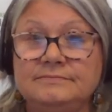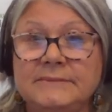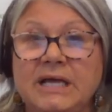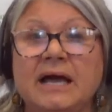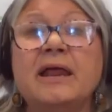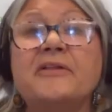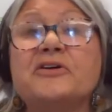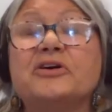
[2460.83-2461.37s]

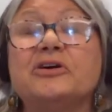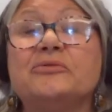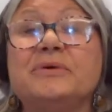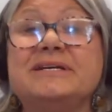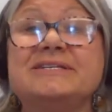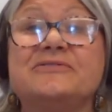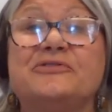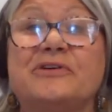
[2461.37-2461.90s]
Another good
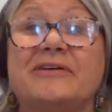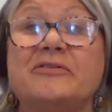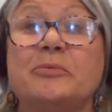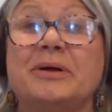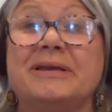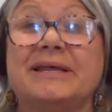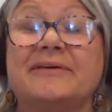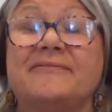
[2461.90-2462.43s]
reason for
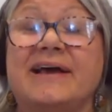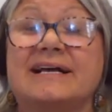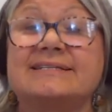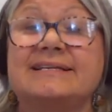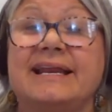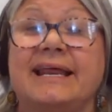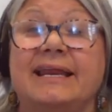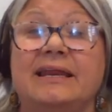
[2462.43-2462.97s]
everyone to get
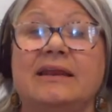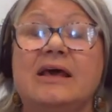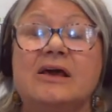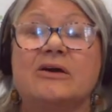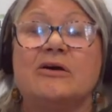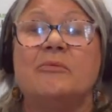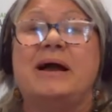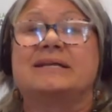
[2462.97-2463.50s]
vaccinated.
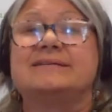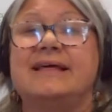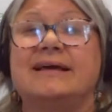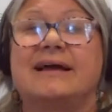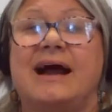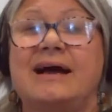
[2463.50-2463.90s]
Going back to that